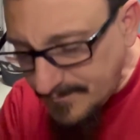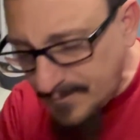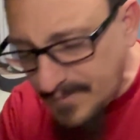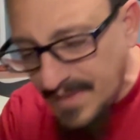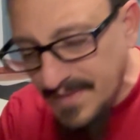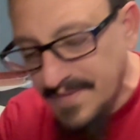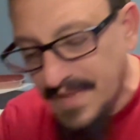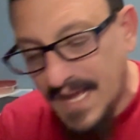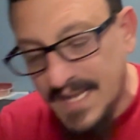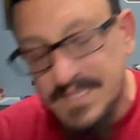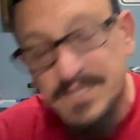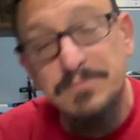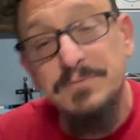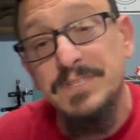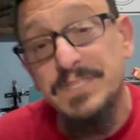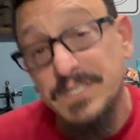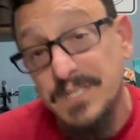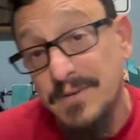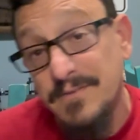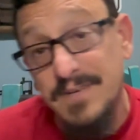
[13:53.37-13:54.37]
that's
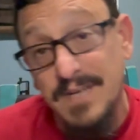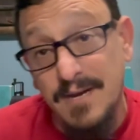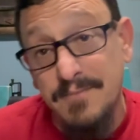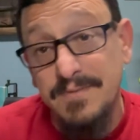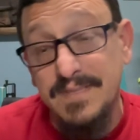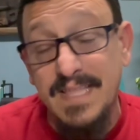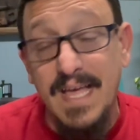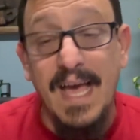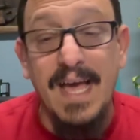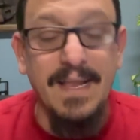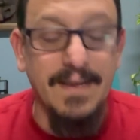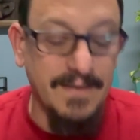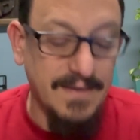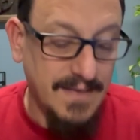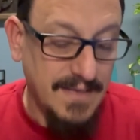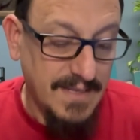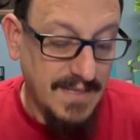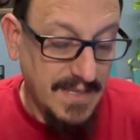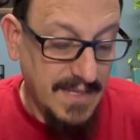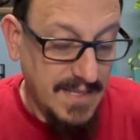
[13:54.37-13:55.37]
what's going on with that.
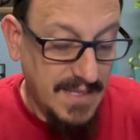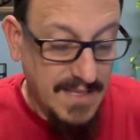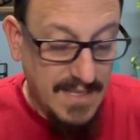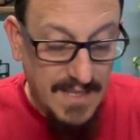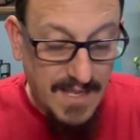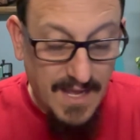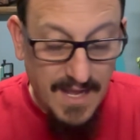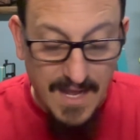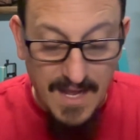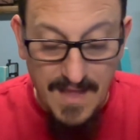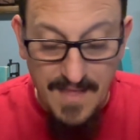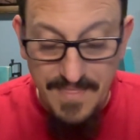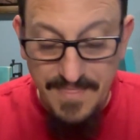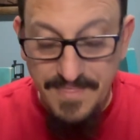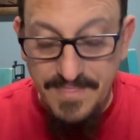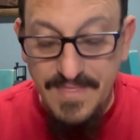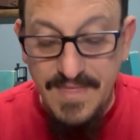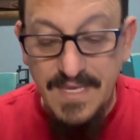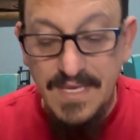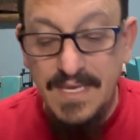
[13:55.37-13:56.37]

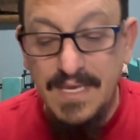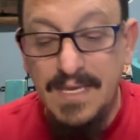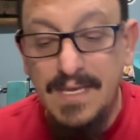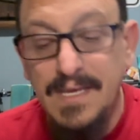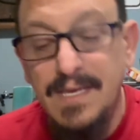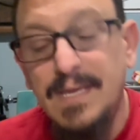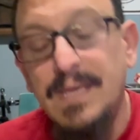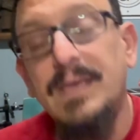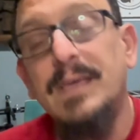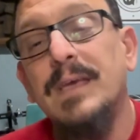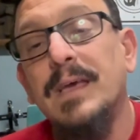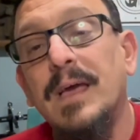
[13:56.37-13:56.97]
The